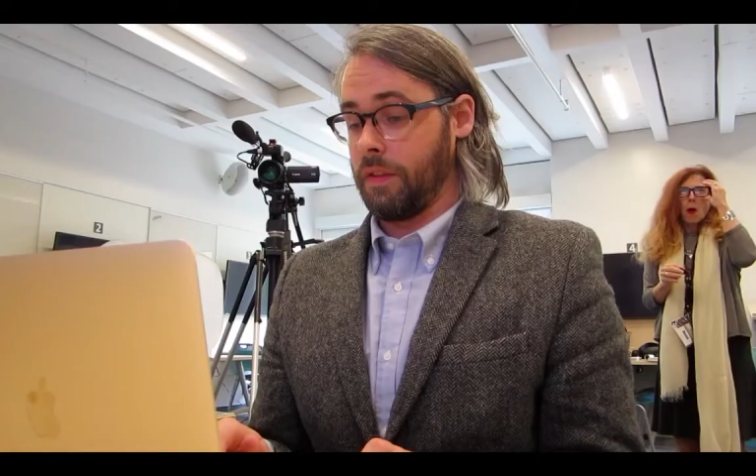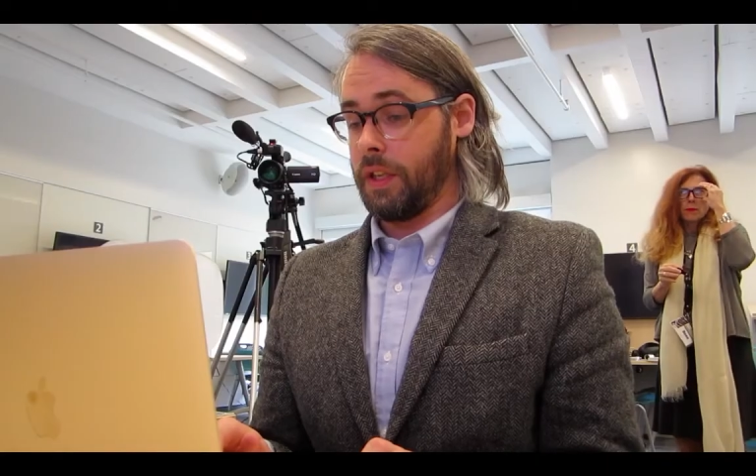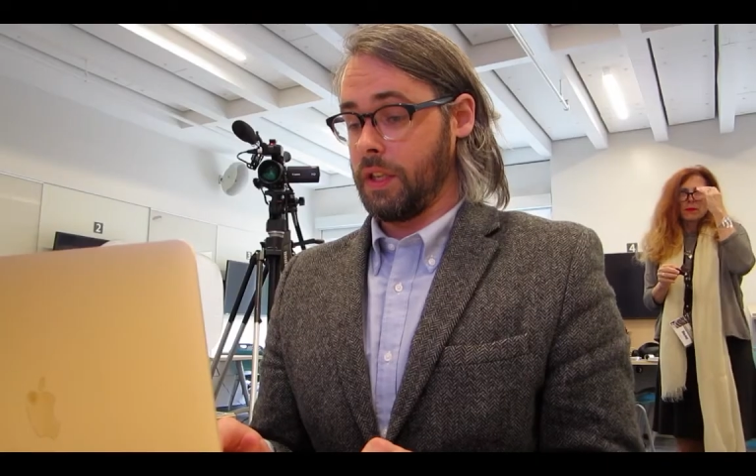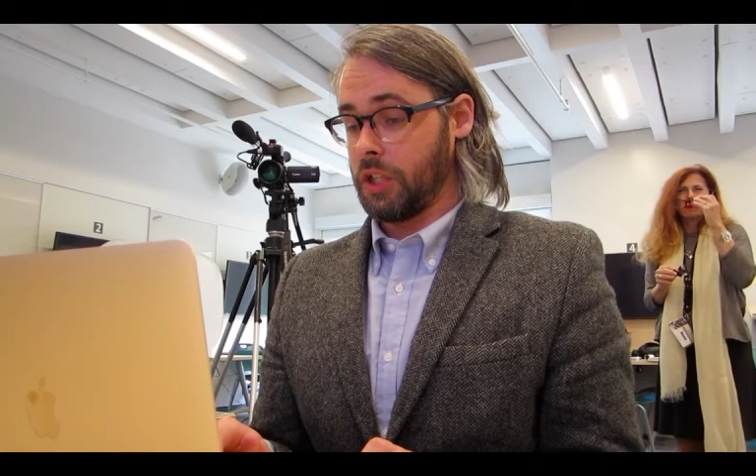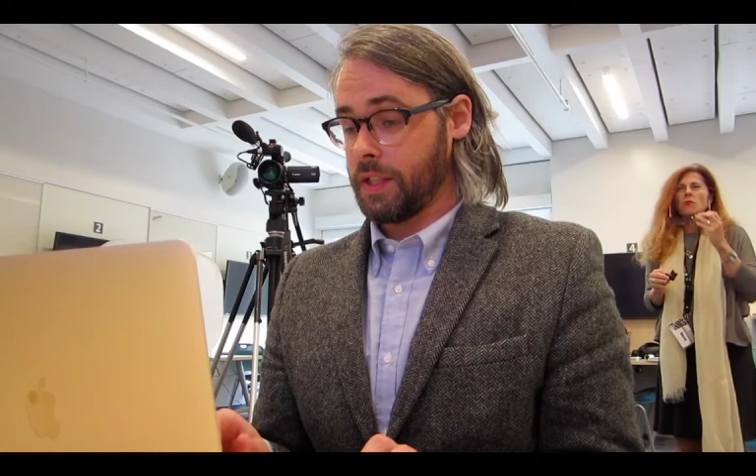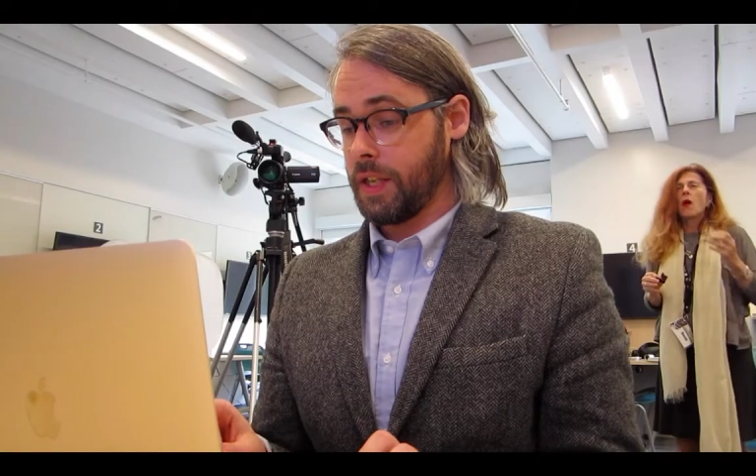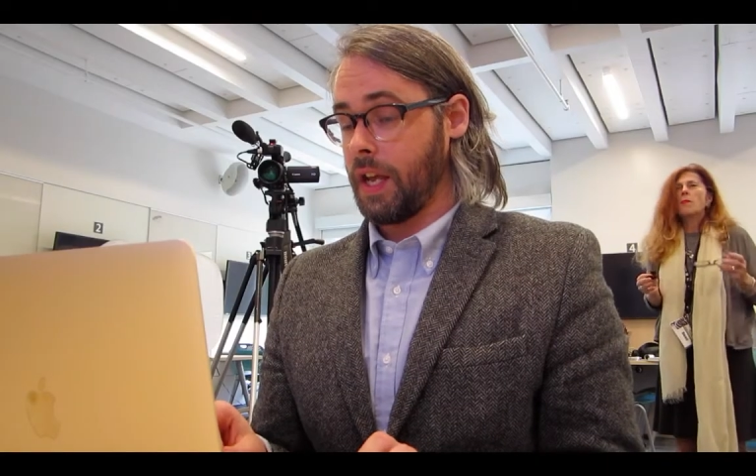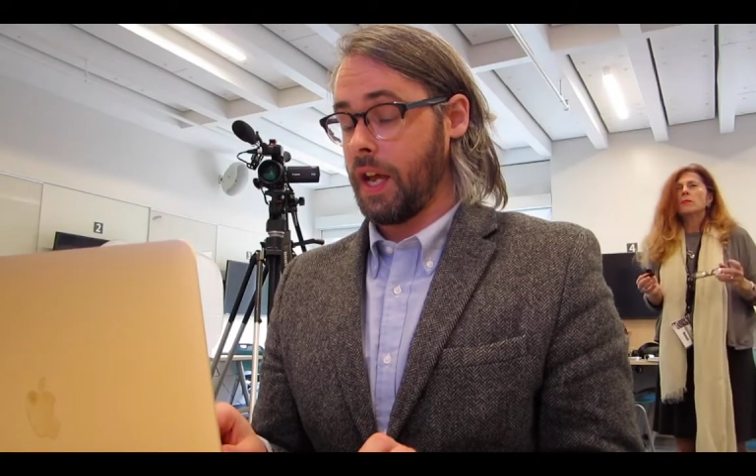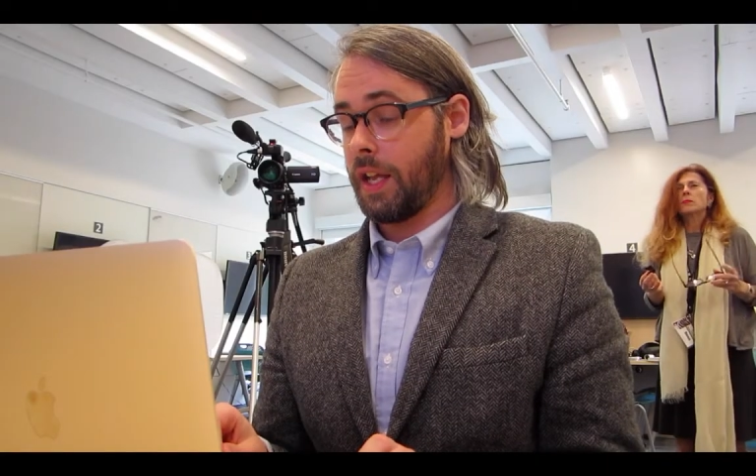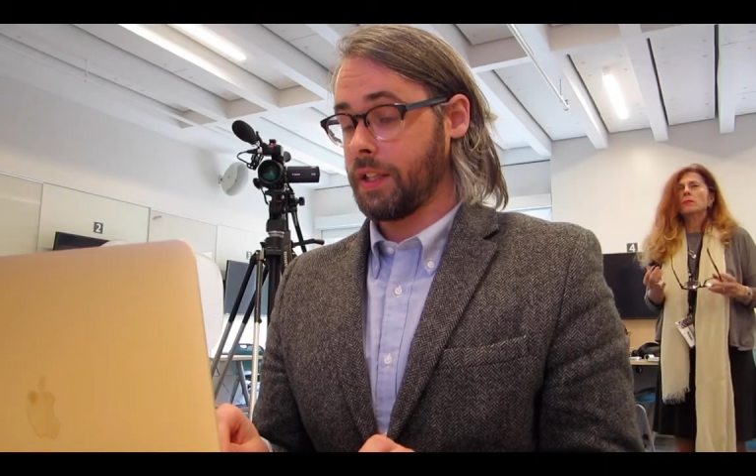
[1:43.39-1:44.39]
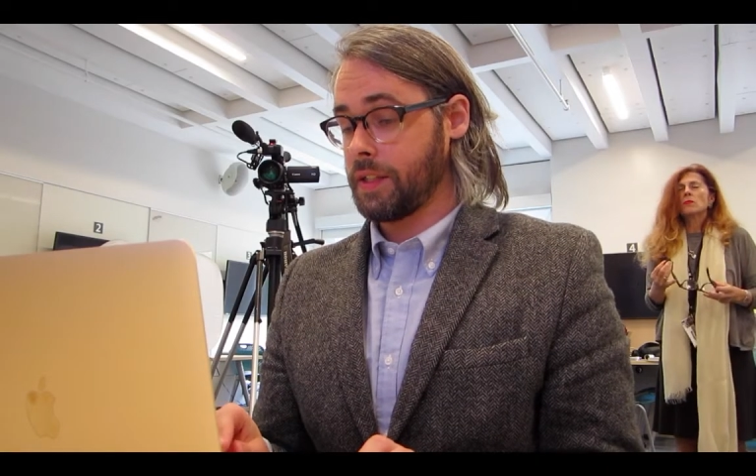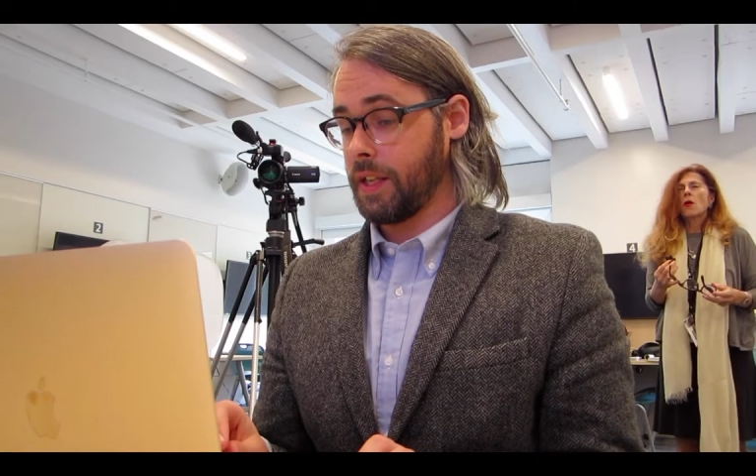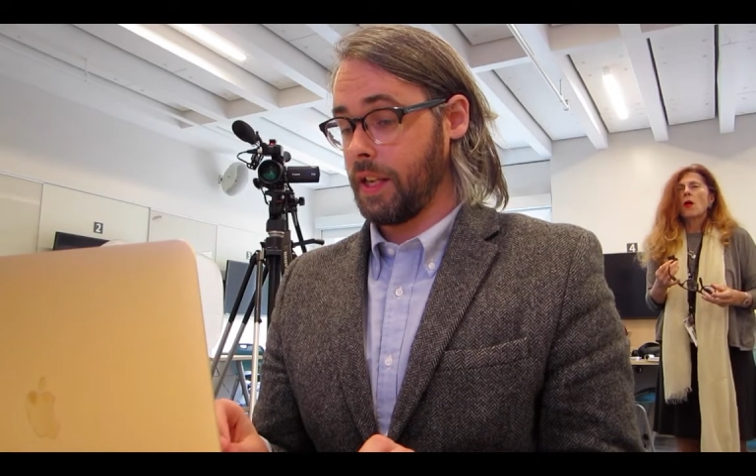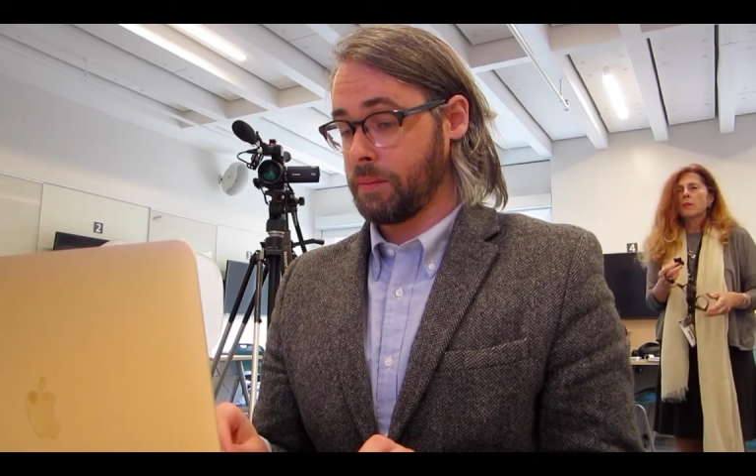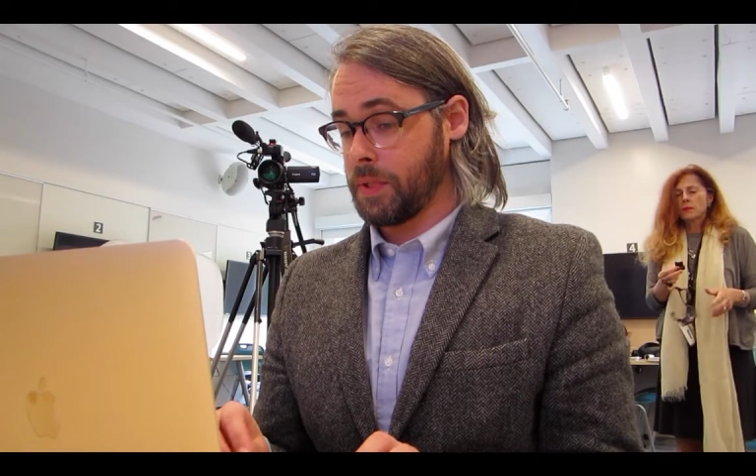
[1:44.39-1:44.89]
chess AI is set
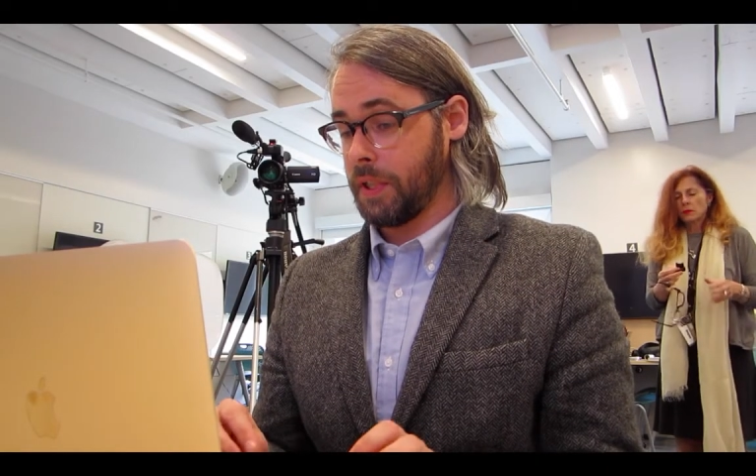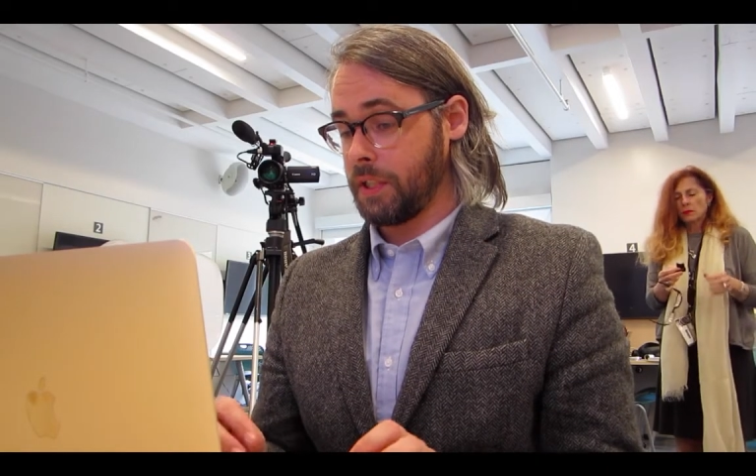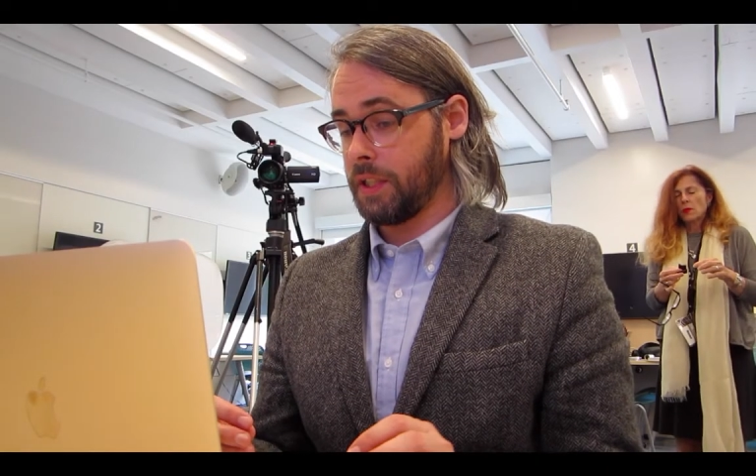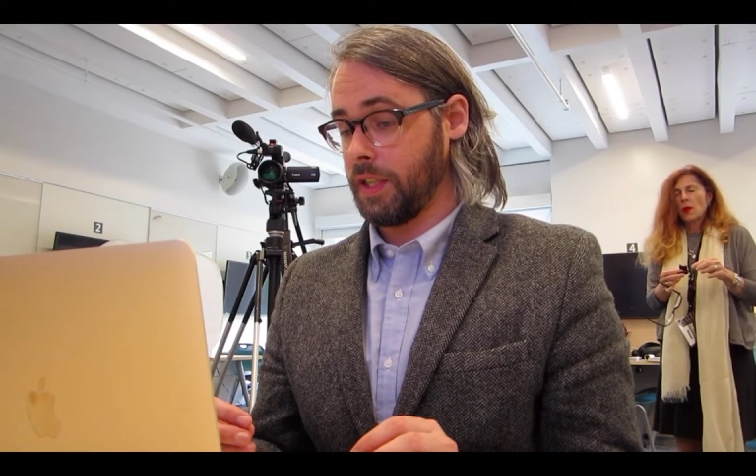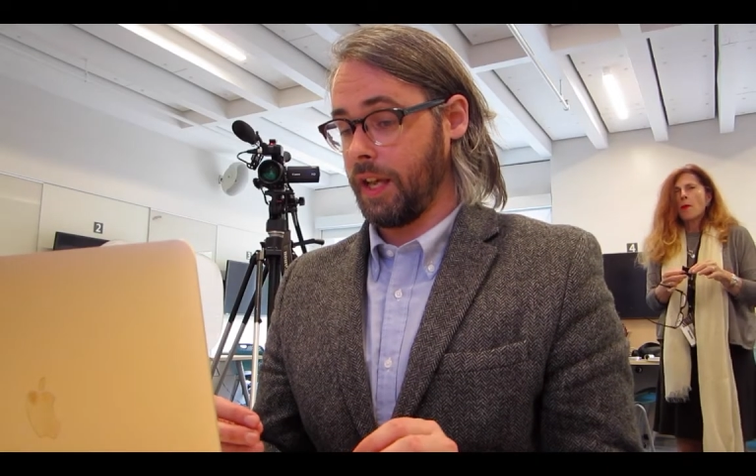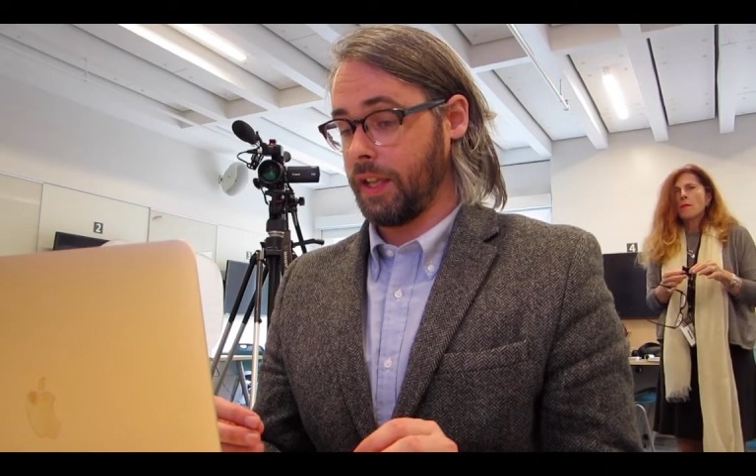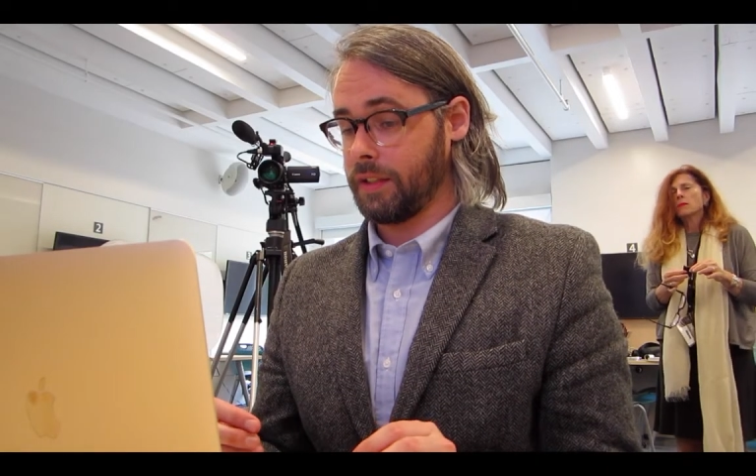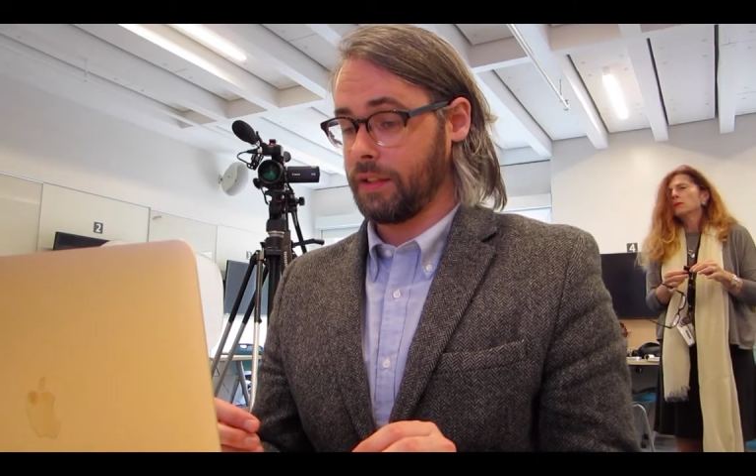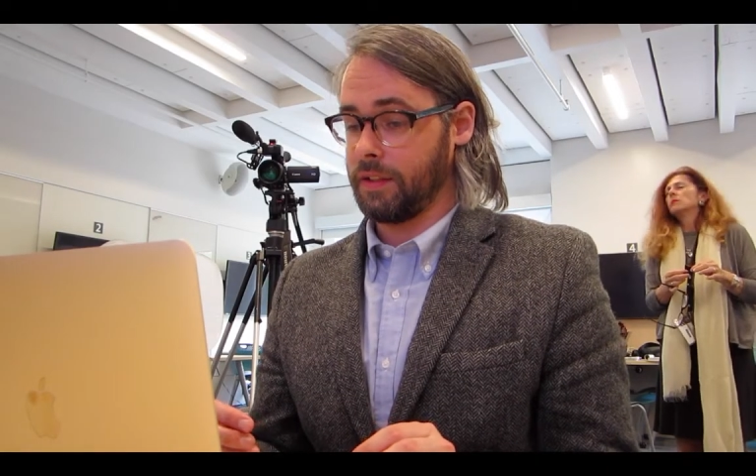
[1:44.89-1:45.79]
up such that